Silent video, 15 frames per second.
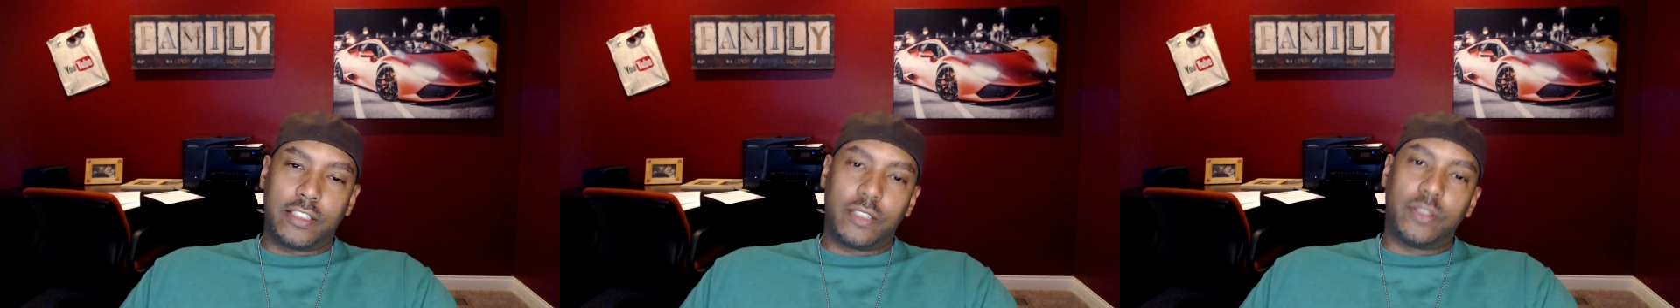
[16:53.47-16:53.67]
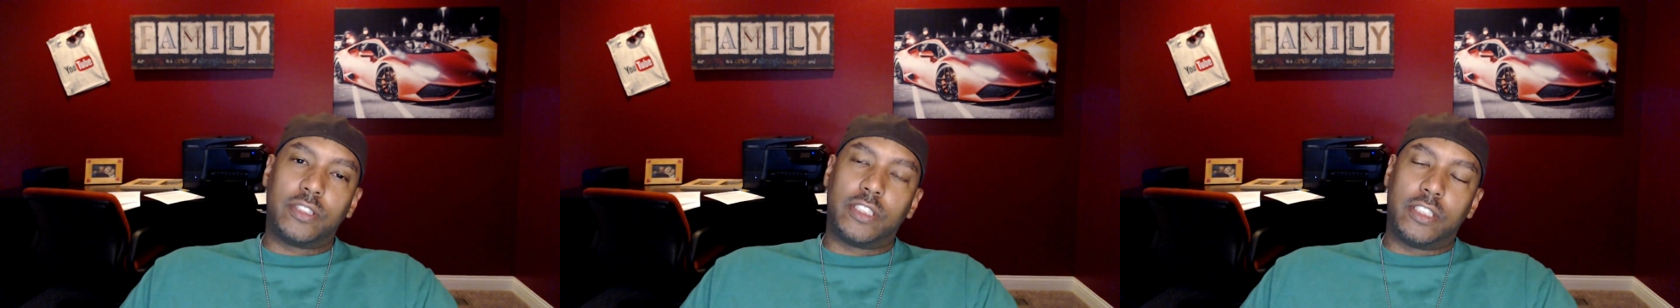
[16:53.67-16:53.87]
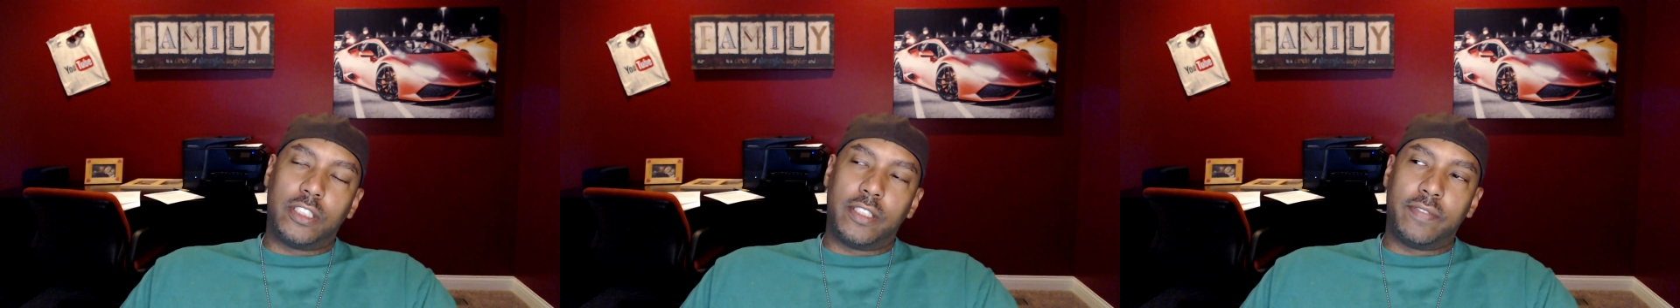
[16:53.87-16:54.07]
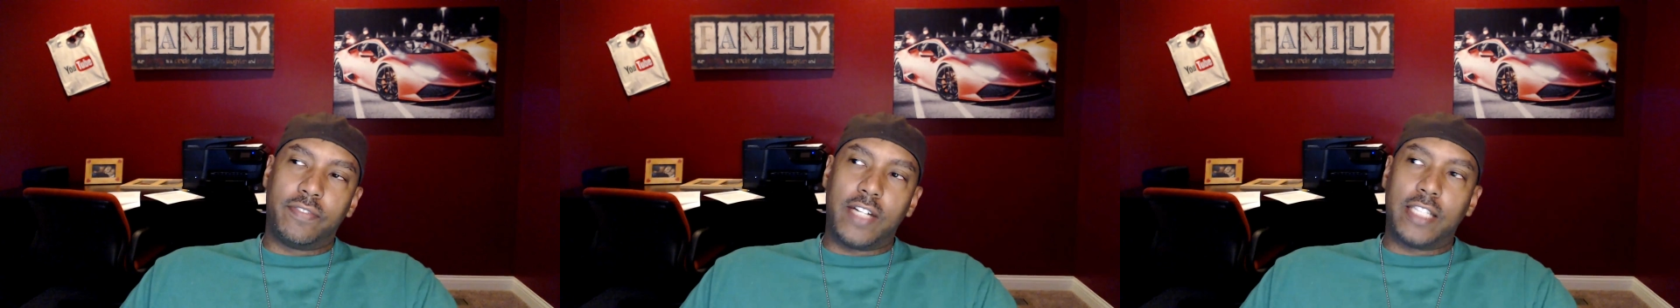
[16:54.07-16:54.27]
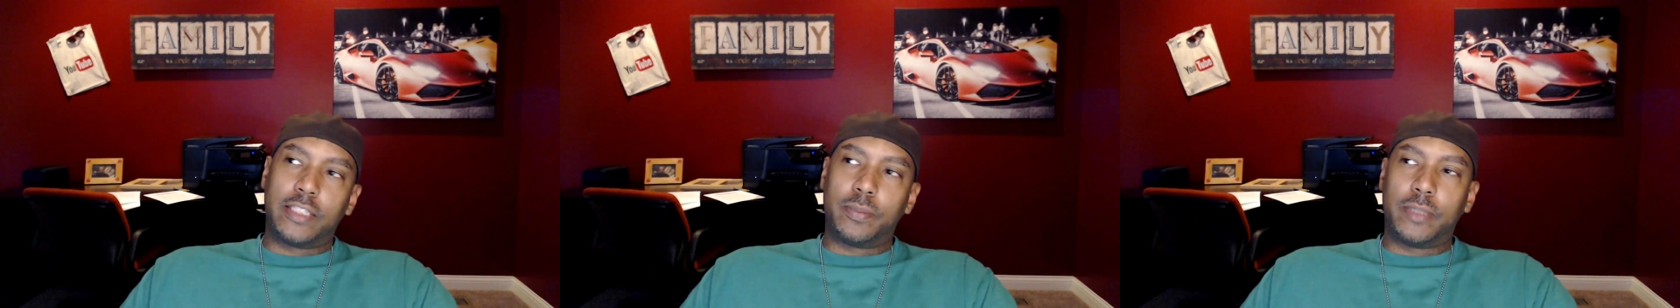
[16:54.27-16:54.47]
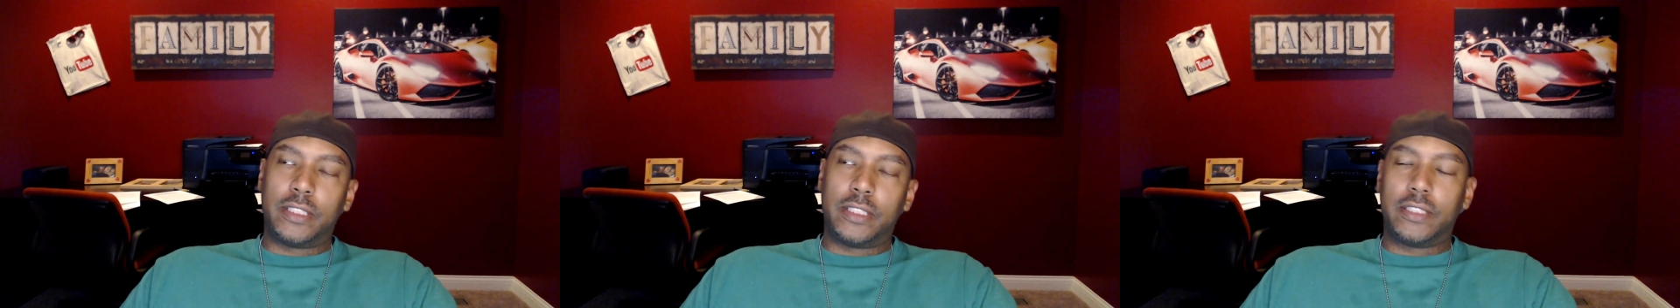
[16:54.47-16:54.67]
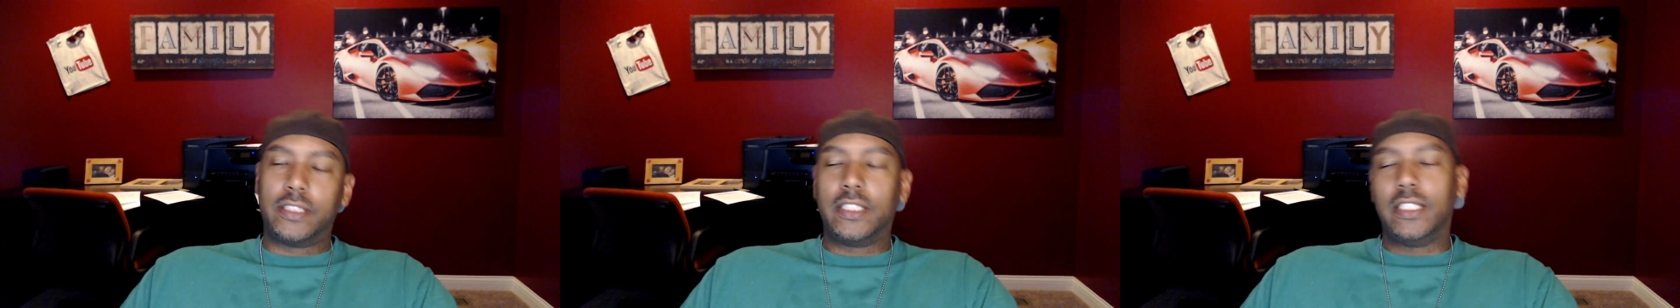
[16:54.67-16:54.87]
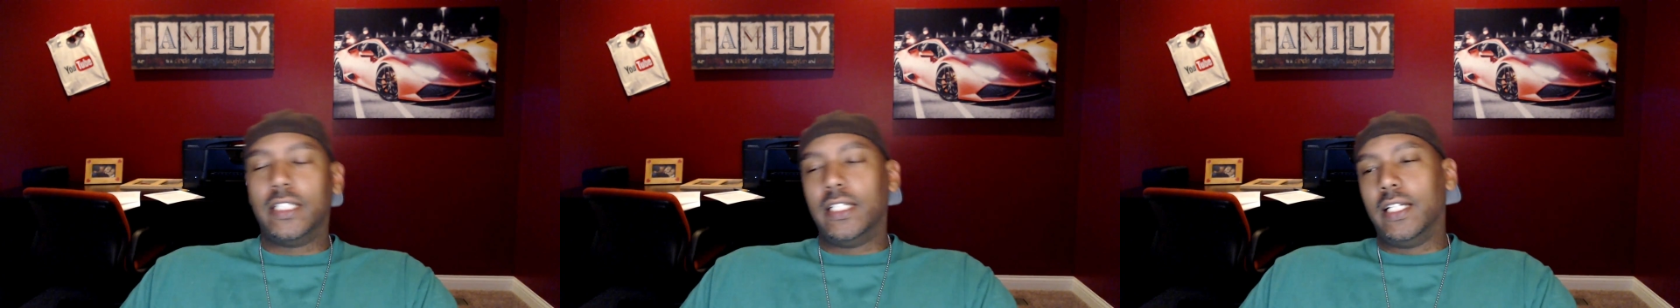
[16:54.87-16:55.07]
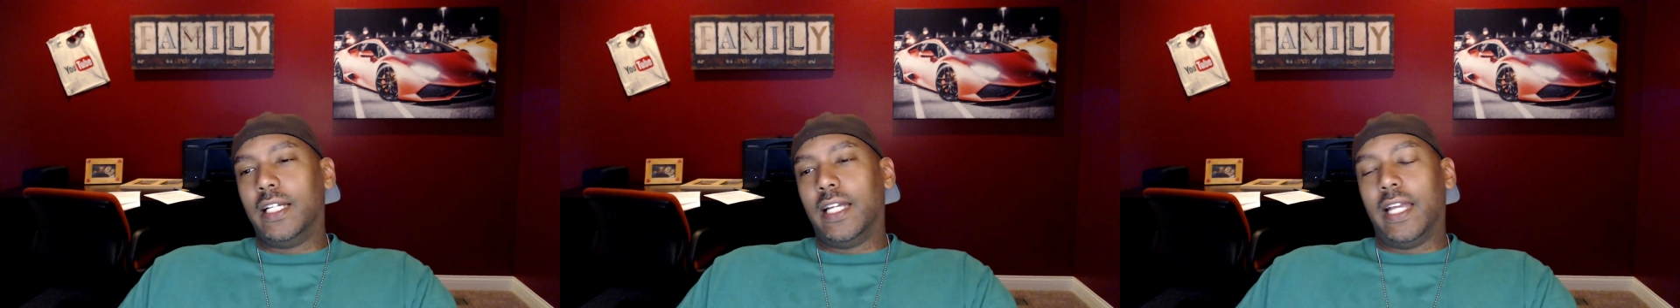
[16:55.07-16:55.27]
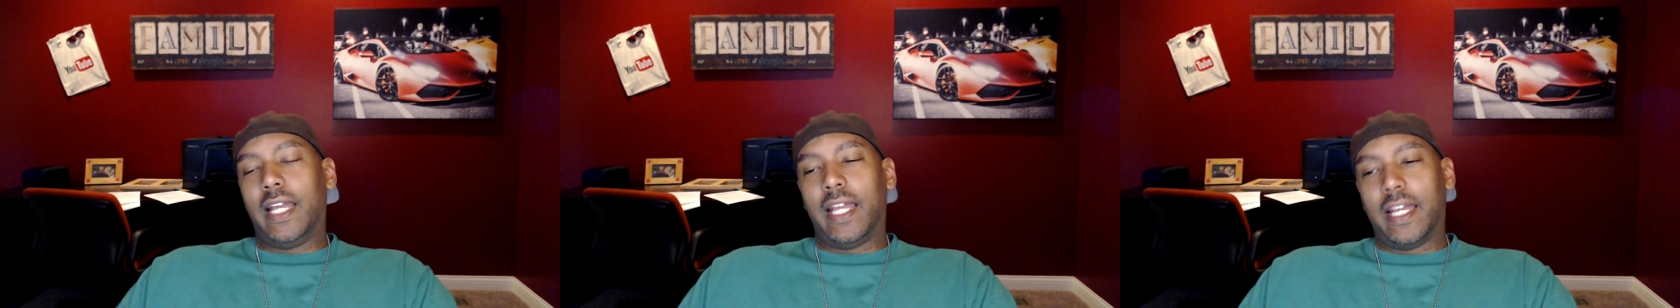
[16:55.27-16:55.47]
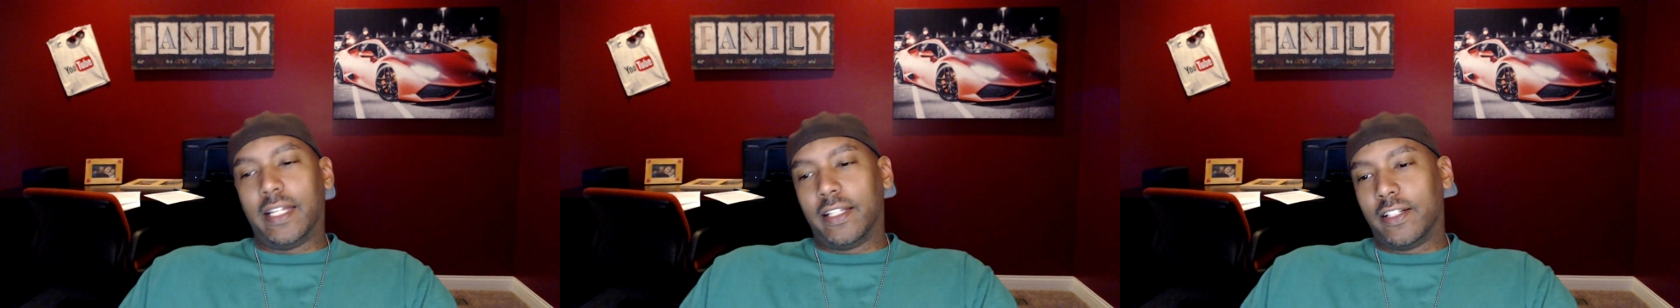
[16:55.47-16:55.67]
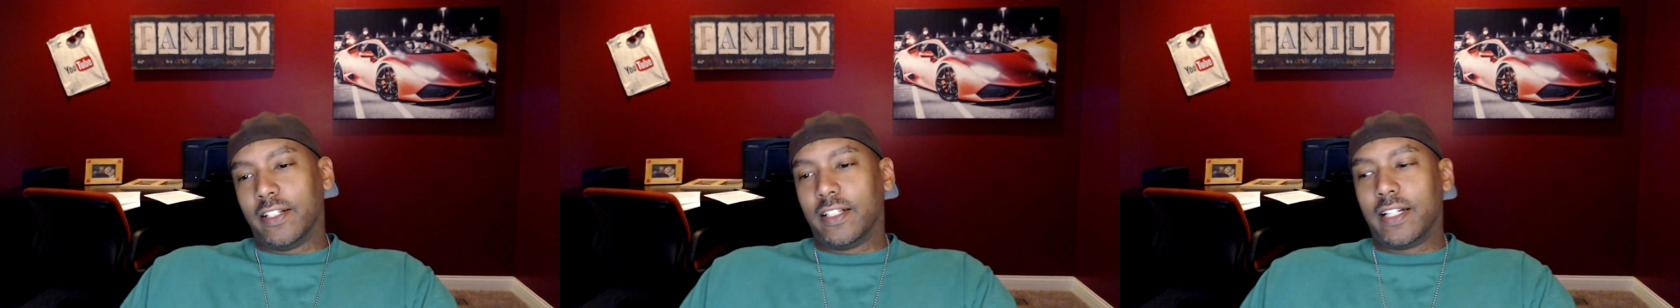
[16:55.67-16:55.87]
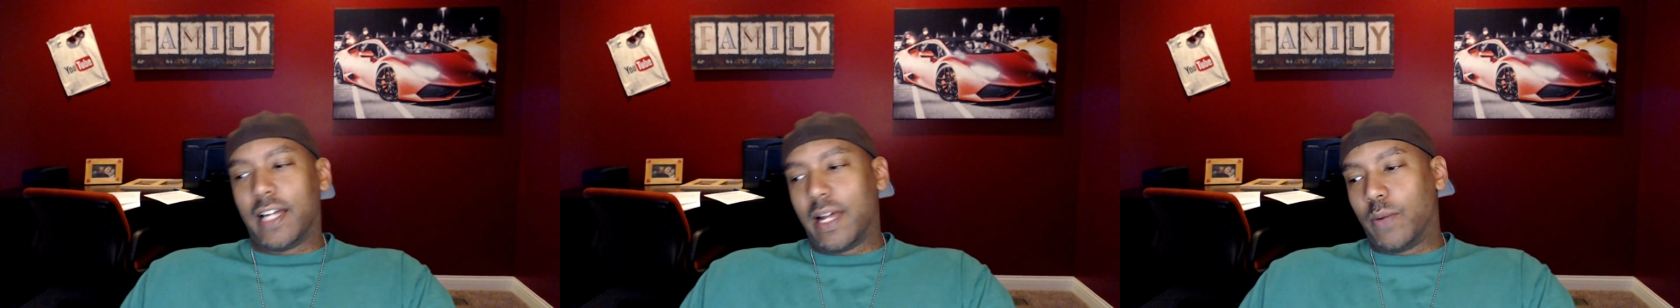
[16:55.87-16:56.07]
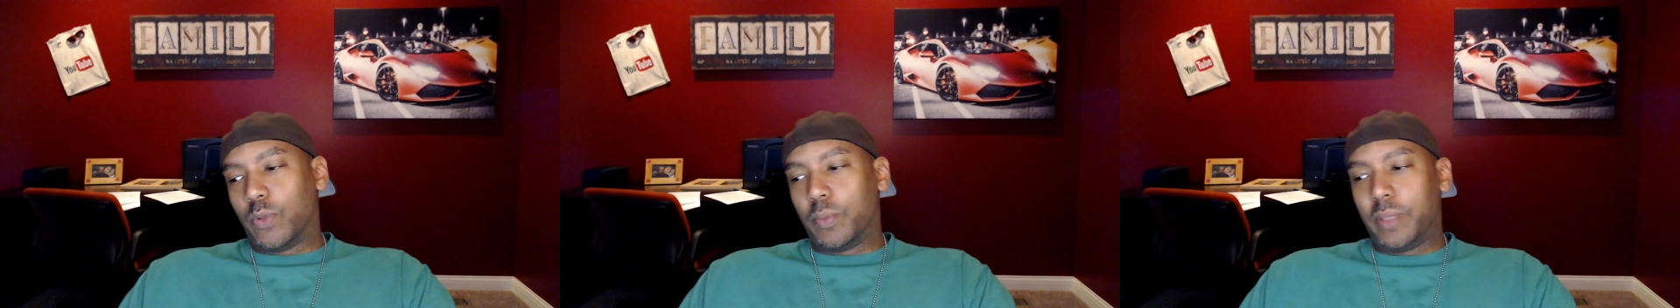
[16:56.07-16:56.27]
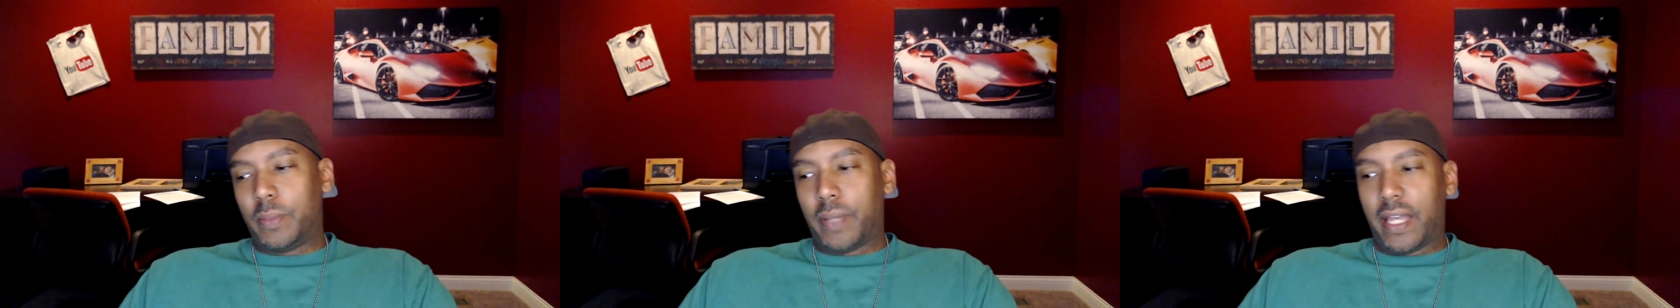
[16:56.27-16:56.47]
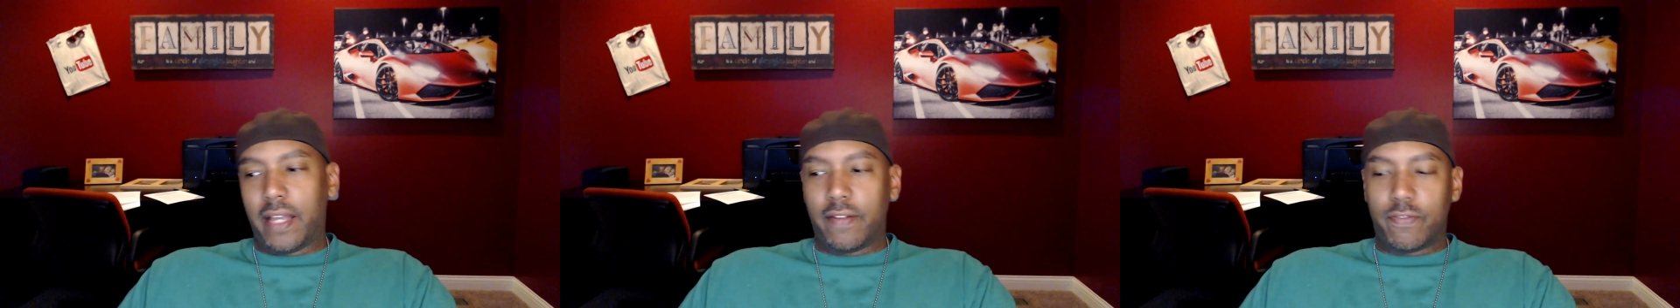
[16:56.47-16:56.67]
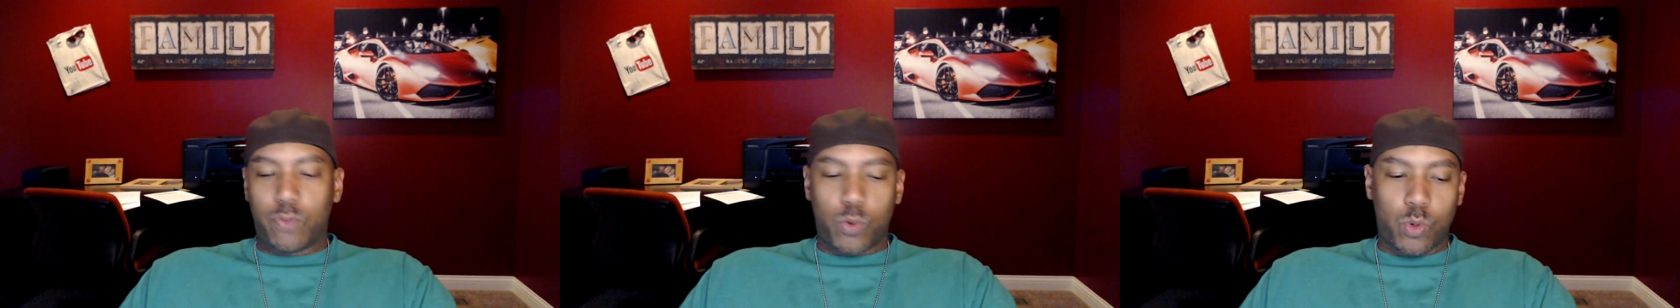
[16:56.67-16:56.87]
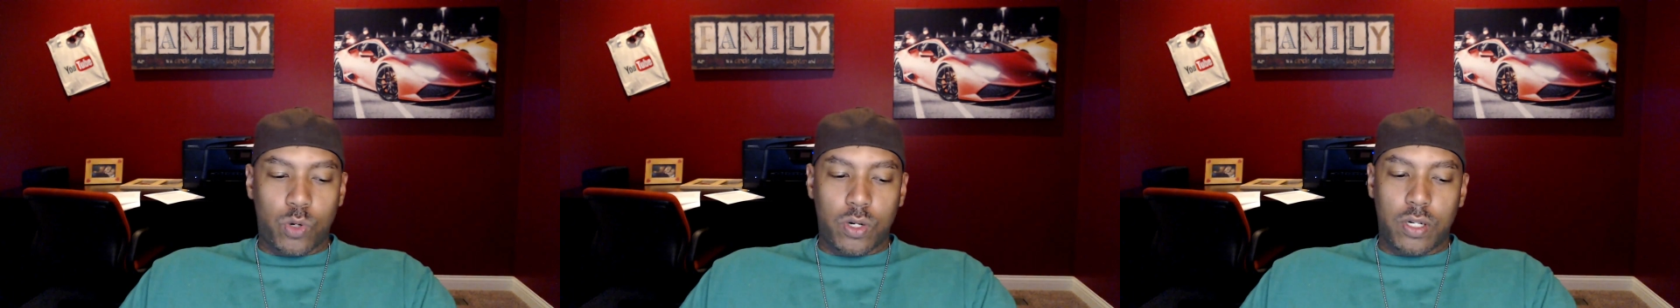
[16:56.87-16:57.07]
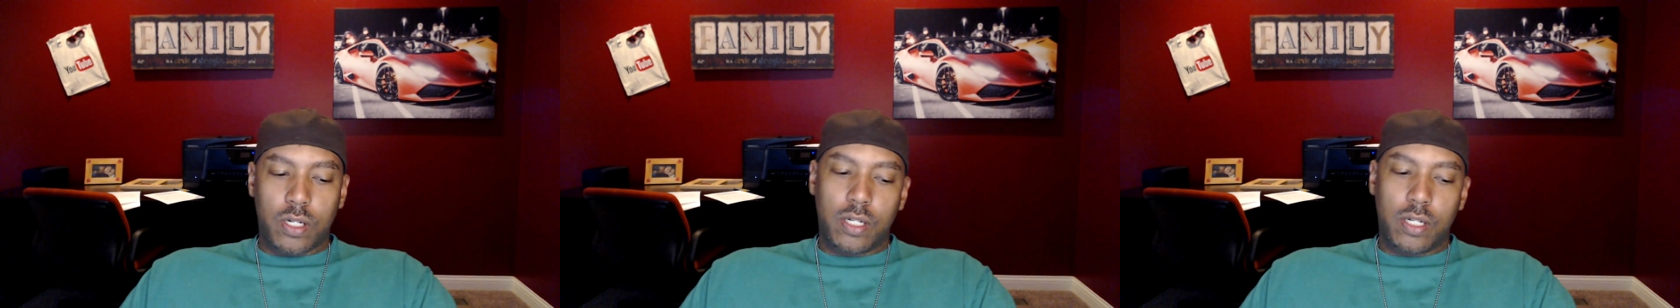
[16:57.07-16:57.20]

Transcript: So it's a good investment, and the Huracan will be paid for